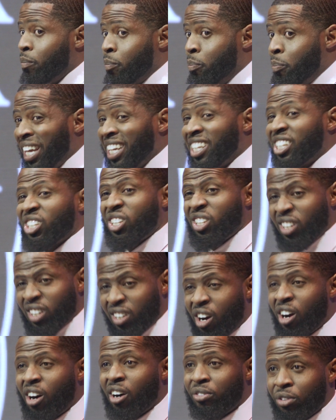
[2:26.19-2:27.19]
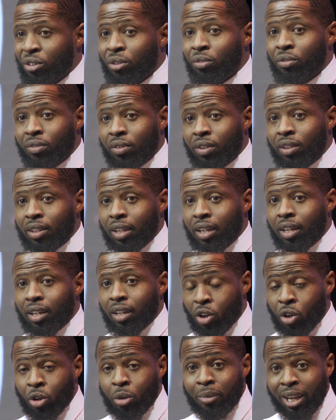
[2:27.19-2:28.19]
based off of the
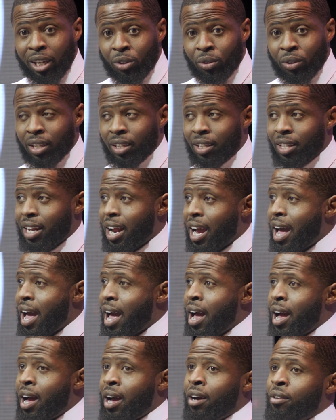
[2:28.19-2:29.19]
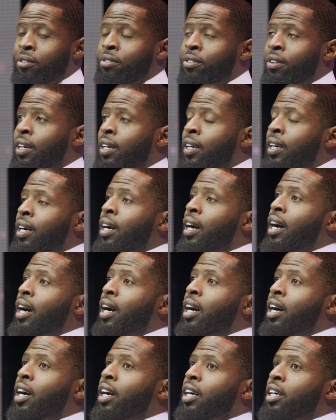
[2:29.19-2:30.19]
home equity that I have.
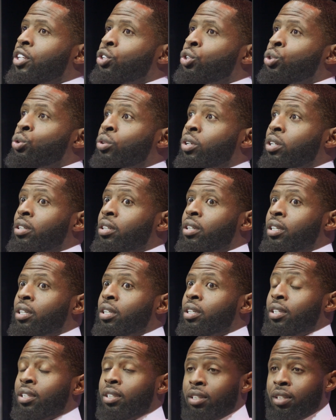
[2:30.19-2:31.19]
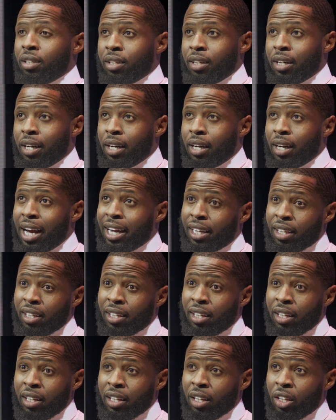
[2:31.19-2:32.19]
I could
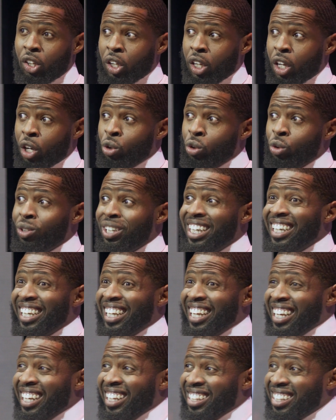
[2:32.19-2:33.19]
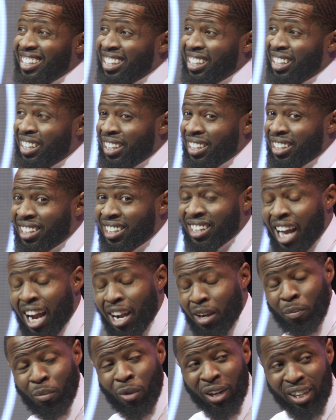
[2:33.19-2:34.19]
get a loan against the
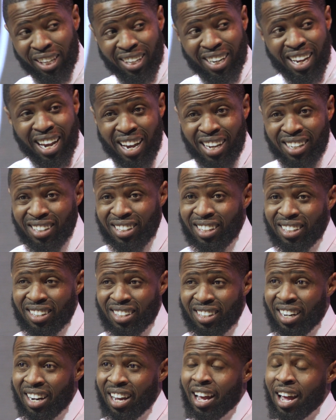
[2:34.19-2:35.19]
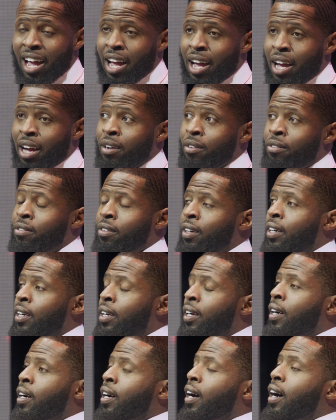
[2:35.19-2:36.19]
stock market assets that I have,
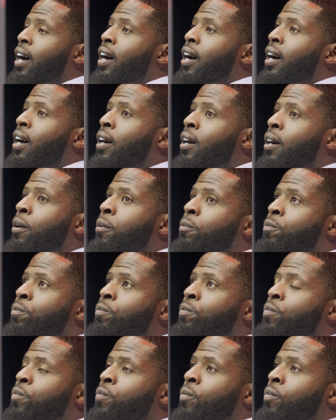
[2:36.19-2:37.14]
and